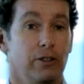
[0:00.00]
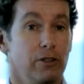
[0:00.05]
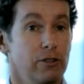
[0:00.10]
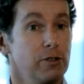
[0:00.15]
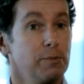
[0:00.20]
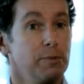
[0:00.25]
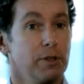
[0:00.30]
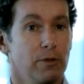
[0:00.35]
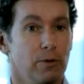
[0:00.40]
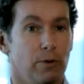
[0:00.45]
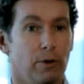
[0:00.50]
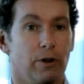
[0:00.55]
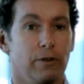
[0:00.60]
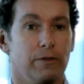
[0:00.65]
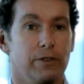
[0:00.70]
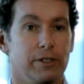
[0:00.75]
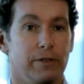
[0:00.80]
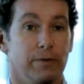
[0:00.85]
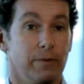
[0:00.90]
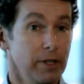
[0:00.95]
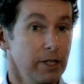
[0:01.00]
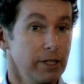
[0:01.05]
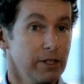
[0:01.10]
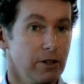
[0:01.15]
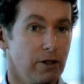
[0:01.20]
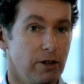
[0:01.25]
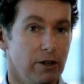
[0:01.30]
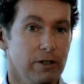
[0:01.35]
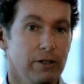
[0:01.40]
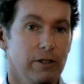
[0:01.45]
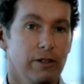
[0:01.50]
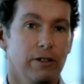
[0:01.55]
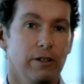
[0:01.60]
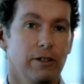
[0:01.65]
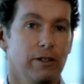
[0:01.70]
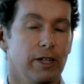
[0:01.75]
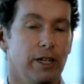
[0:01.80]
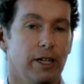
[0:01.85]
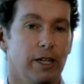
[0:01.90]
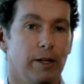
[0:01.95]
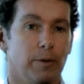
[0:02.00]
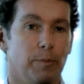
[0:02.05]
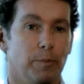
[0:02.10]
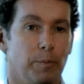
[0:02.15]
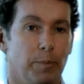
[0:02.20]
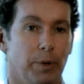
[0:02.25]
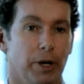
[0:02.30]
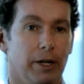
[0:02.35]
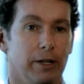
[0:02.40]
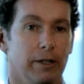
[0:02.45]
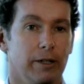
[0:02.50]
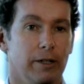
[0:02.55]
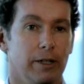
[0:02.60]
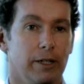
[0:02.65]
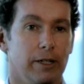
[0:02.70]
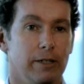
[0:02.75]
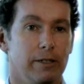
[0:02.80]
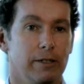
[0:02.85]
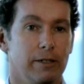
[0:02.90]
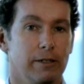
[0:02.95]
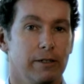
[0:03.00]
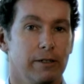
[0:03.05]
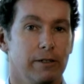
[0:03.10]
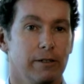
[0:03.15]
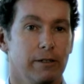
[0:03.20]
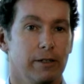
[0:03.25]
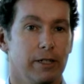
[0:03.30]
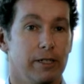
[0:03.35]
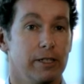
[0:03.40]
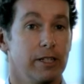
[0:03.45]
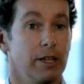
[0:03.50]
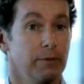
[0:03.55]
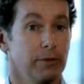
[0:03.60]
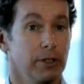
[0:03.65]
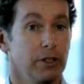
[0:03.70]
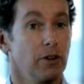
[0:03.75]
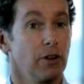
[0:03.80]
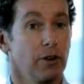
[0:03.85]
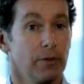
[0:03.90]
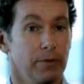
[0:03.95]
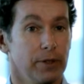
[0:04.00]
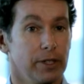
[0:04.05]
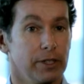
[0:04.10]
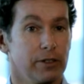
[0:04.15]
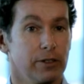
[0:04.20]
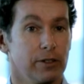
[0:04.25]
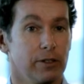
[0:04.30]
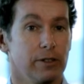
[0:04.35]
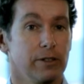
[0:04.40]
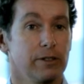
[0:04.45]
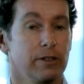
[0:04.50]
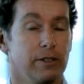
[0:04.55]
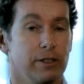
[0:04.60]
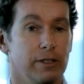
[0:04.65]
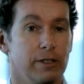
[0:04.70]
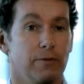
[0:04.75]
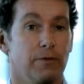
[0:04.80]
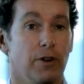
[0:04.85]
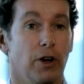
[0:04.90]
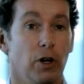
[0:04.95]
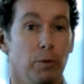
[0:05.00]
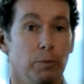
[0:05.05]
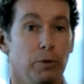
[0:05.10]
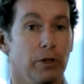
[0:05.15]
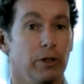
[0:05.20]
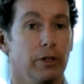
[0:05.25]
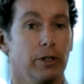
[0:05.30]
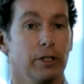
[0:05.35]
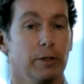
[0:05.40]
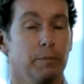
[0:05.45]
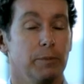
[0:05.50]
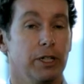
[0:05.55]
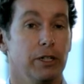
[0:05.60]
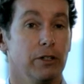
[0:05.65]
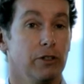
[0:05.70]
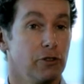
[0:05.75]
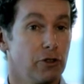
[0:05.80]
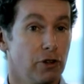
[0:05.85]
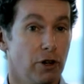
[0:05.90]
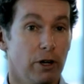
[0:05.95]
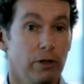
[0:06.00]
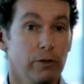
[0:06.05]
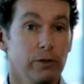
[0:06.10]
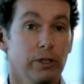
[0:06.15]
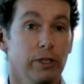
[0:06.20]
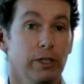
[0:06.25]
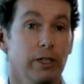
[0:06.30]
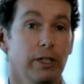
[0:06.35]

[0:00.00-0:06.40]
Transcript: used to be thought of as a fixed cost, but it's definitely not a fixed cost. It's a variable that can be controlled.